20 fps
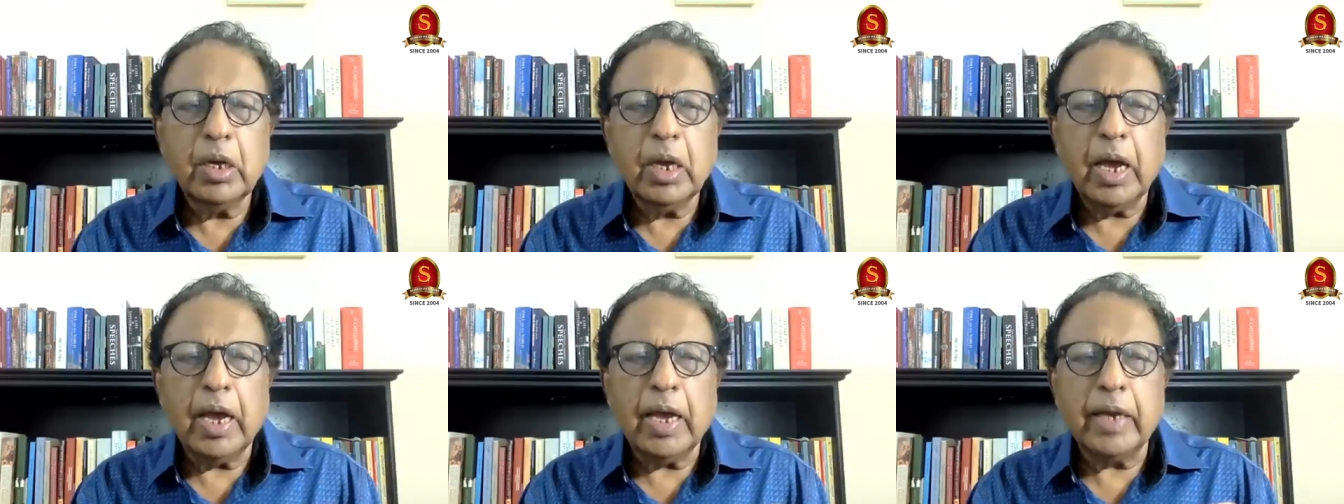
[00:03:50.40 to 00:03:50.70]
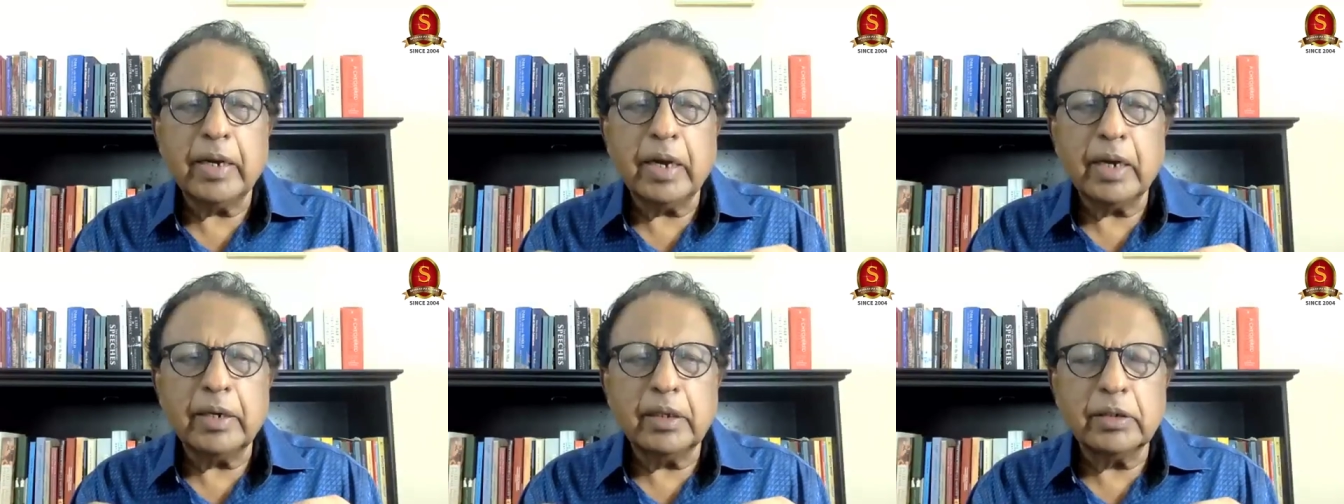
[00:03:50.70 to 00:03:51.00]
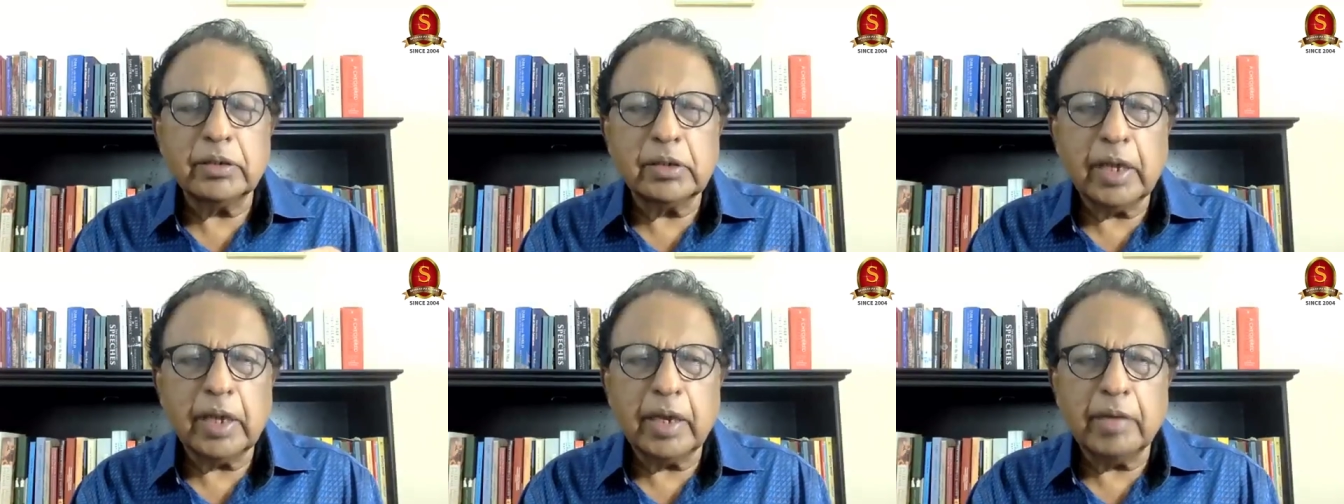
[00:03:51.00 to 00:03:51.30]
and at
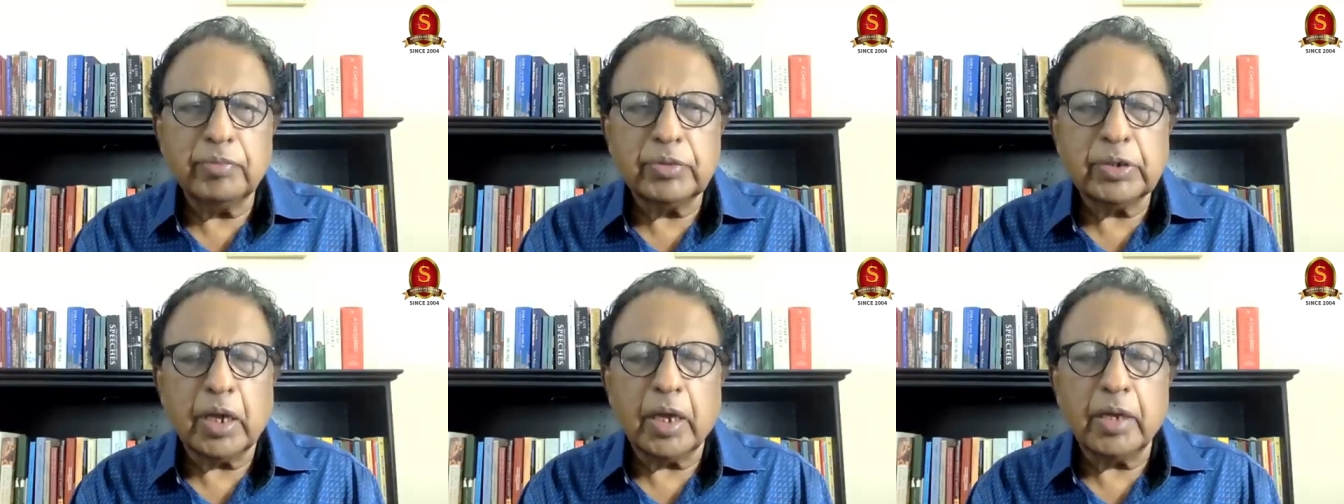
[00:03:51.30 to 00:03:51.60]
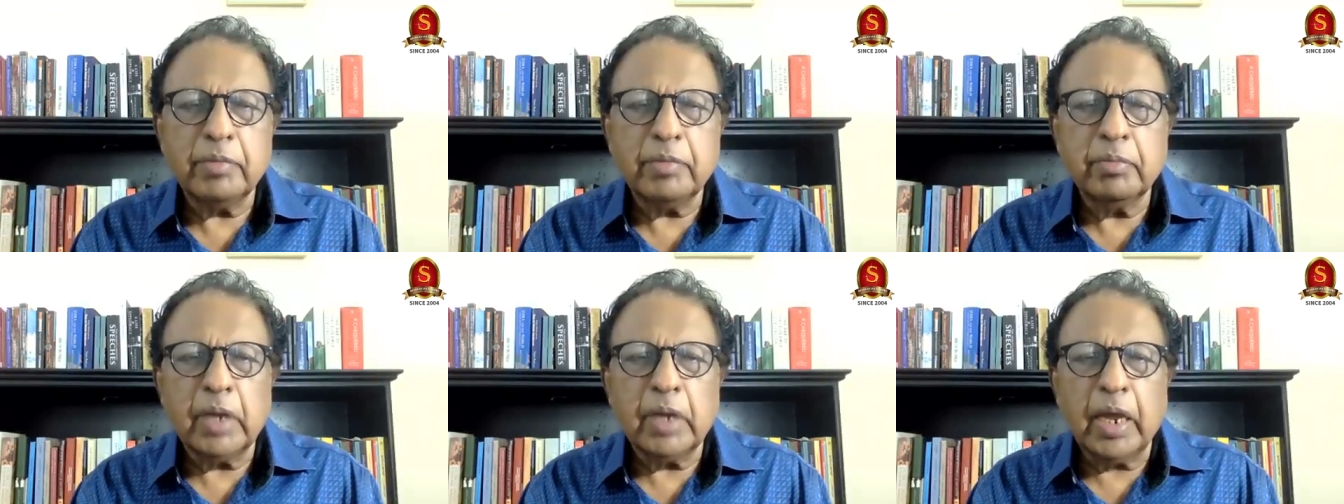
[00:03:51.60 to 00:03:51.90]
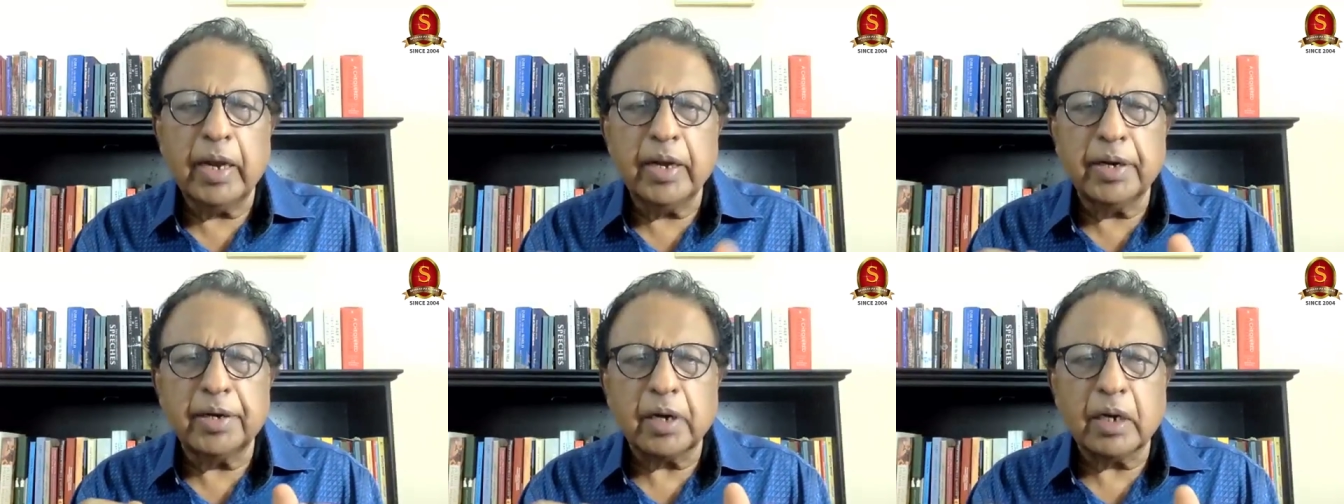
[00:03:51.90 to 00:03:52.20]
the same time
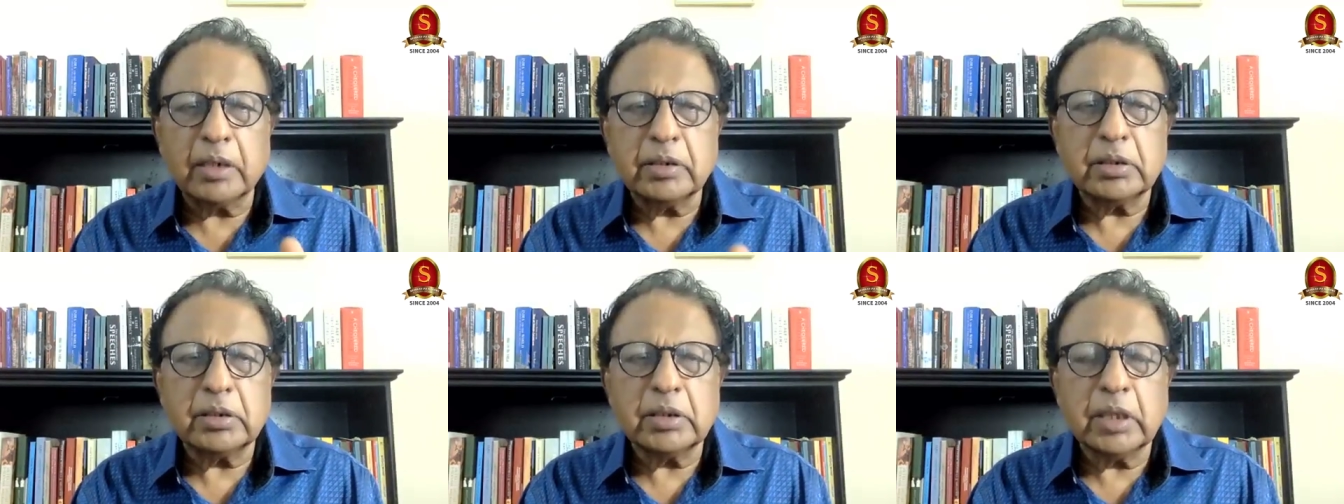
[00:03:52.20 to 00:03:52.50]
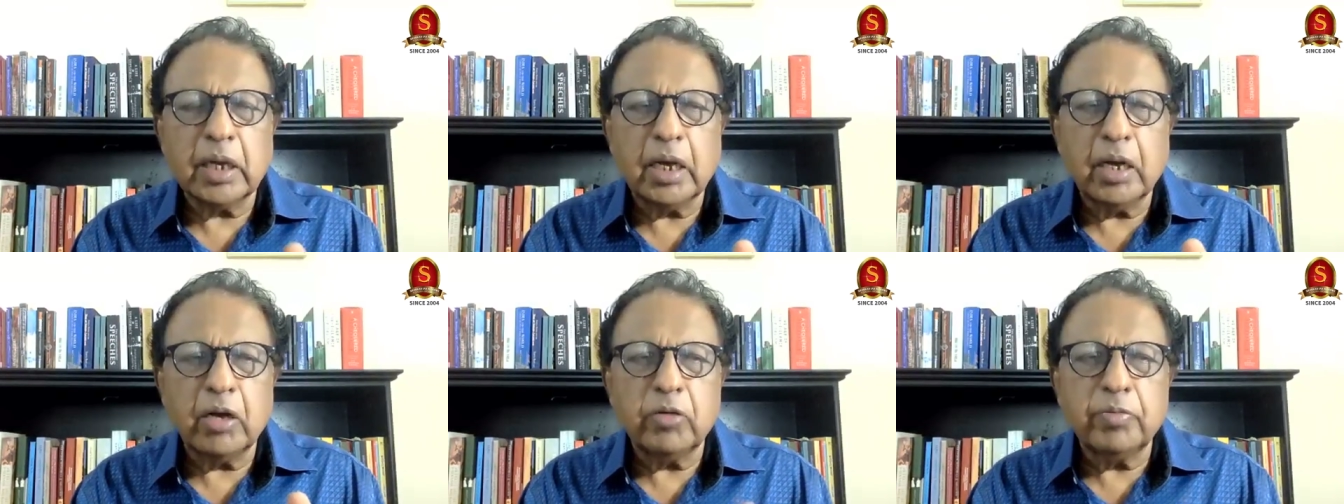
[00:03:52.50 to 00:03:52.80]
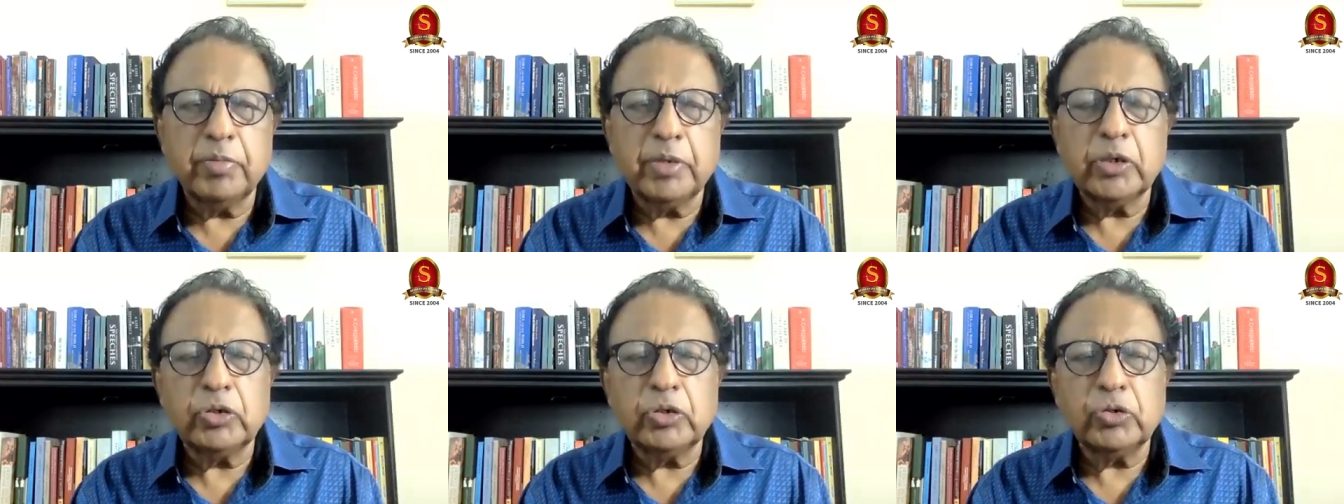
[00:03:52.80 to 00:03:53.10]
entrust the
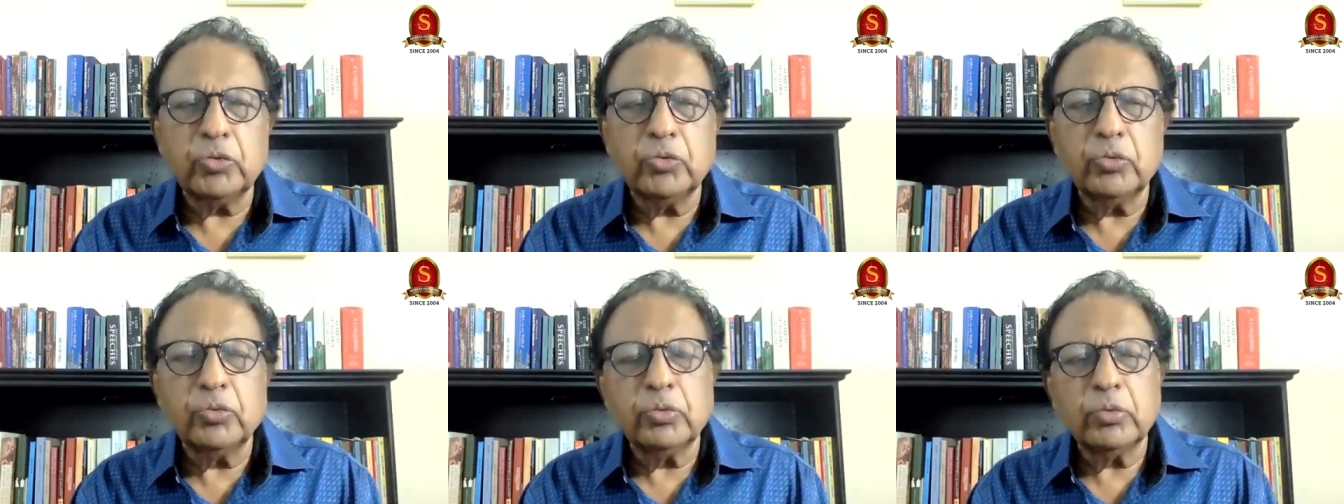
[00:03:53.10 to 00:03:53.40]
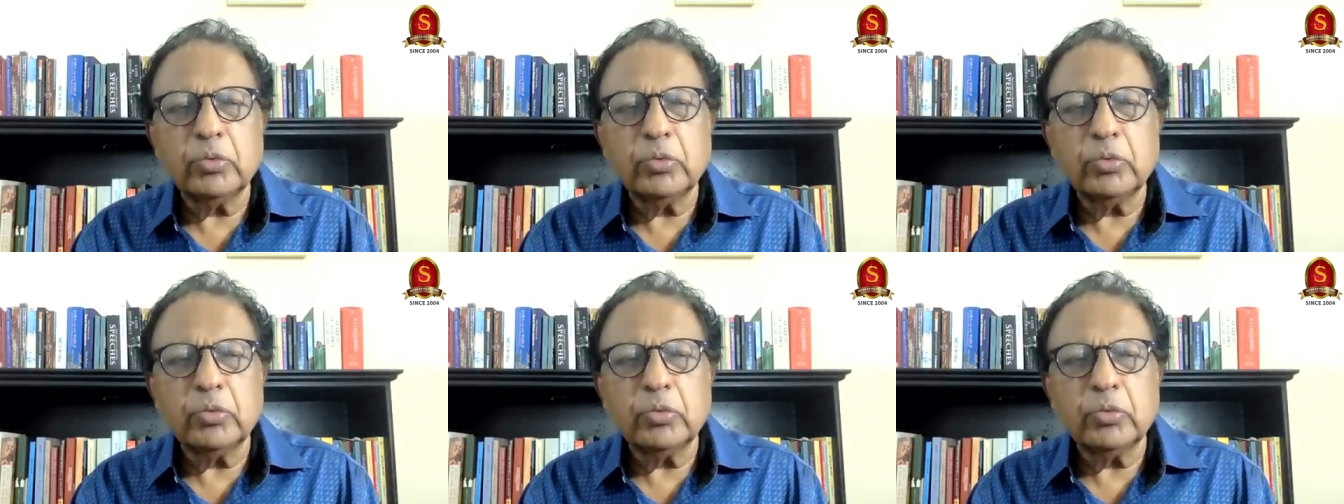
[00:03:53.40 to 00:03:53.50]
government to